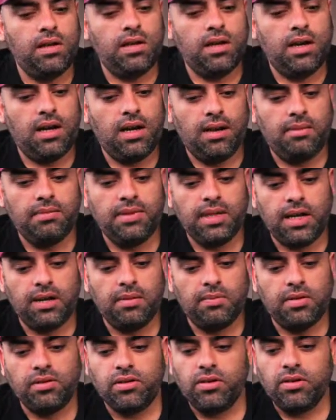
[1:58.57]
uh, take
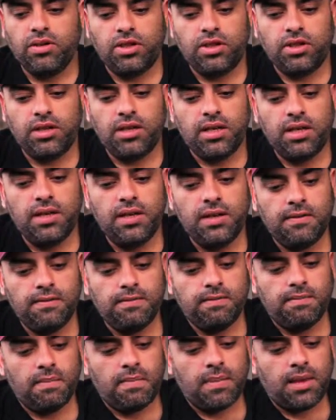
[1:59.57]
them on a journey
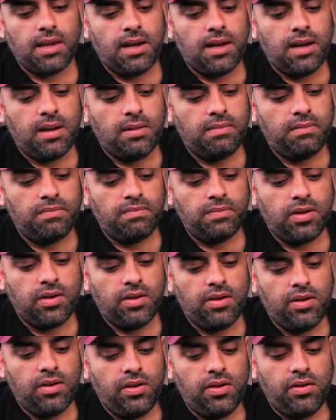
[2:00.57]
um,
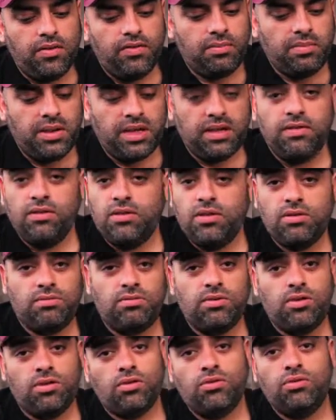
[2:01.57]
from being
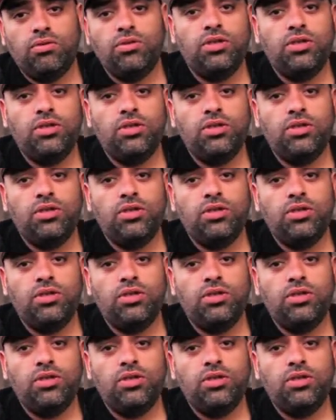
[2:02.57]
school